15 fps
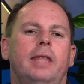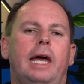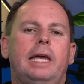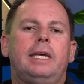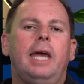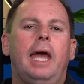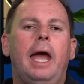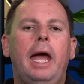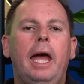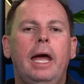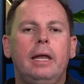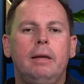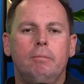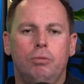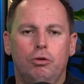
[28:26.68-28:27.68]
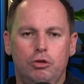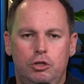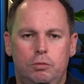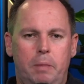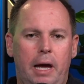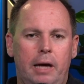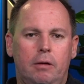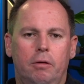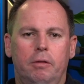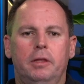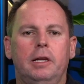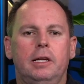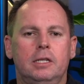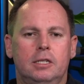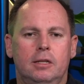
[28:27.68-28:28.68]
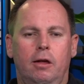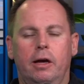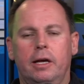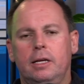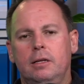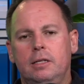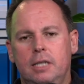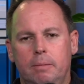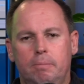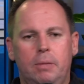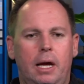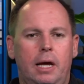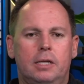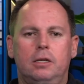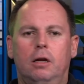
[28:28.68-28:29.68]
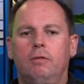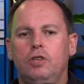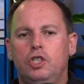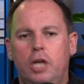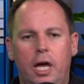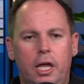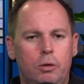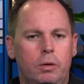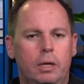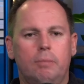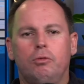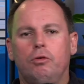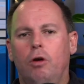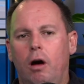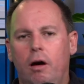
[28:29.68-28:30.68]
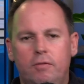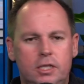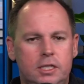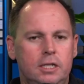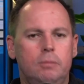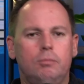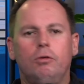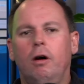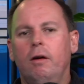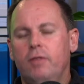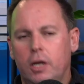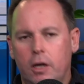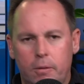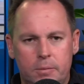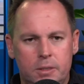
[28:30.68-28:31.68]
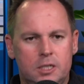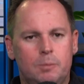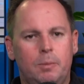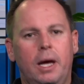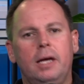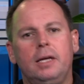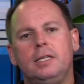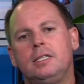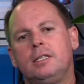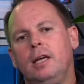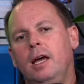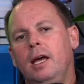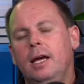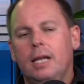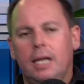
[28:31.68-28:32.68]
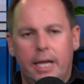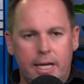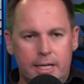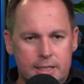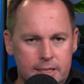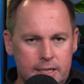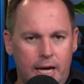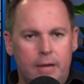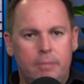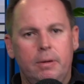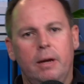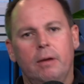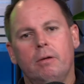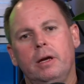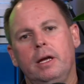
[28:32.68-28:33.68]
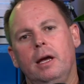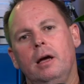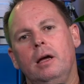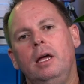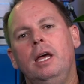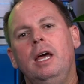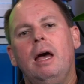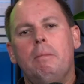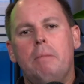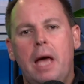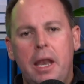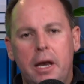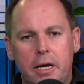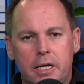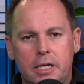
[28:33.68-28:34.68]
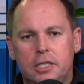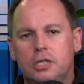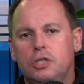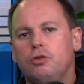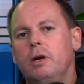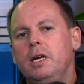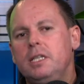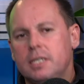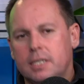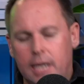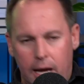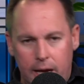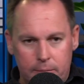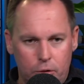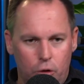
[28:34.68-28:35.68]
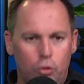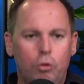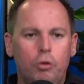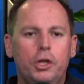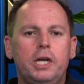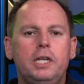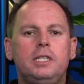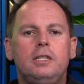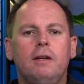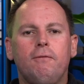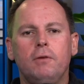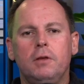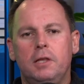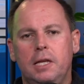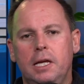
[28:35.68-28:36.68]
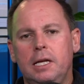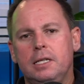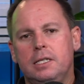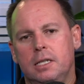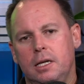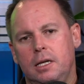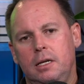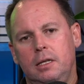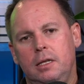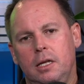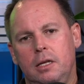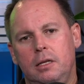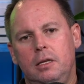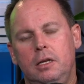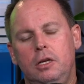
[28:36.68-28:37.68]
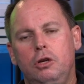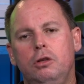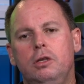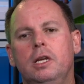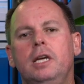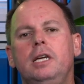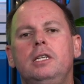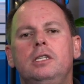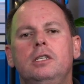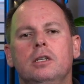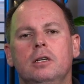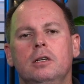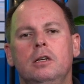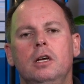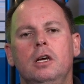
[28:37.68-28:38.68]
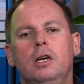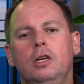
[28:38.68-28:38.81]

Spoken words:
They can push back on things like setbacks, overshadowing, privacy, private open space, landscape area, amenity, streetscape, all these different things that you need to